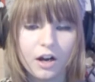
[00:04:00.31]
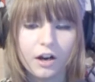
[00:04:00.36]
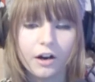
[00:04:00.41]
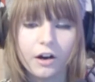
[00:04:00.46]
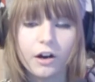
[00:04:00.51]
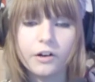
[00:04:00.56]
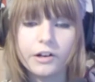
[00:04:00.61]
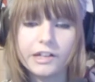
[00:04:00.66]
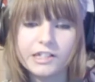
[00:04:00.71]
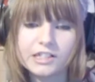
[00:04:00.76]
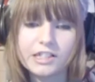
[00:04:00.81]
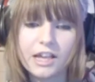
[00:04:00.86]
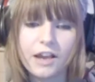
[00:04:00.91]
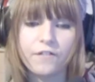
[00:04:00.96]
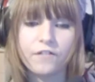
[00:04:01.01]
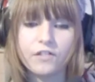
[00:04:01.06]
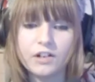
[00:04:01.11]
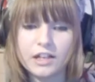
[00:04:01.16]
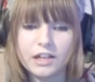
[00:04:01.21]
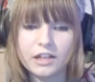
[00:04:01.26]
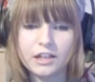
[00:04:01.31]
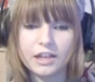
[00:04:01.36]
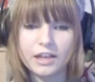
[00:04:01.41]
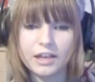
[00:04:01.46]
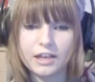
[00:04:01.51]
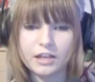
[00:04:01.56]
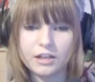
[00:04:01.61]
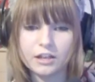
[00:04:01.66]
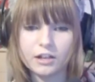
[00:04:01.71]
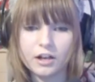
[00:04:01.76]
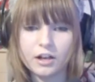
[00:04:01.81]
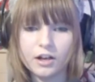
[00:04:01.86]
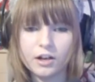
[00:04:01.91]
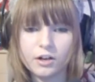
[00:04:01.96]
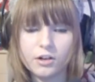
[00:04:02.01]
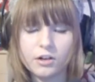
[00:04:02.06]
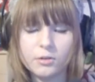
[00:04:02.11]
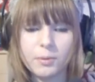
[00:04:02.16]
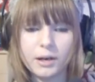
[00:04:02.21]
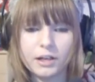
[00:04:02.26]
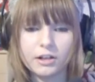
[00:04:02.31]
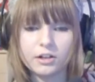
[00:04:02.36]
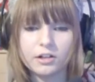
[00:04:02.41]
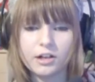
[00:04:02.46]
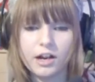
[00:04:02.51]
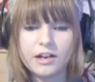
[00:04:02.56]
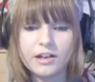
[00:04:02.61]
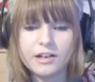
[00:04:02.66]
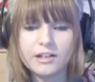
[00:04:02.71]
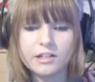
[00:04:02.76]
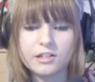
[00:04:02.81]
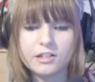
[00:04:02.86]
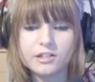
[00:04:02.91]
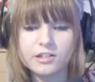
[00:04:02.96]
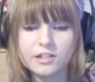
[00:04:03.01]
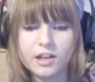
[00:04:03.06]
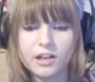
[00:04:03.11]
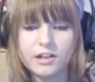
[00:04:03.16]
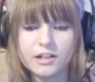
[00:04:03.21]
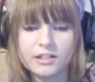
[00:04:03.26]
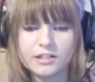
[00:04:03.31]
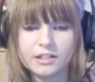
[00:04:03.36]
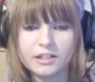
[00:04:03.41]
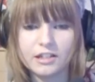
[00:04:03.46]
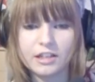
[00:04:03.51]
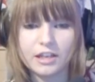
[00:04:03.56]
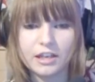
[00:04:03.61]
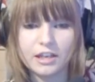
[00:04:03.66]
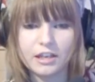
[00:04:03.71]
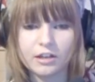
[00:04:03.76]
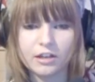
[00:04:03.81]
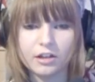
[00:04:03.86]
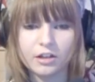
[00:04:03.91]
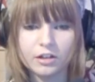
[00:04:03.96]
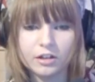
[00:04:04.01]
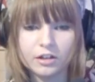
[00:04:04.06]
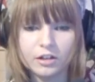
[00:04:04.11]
Oh, he's definitely a geek. Oh my God, I need a son that's a geek.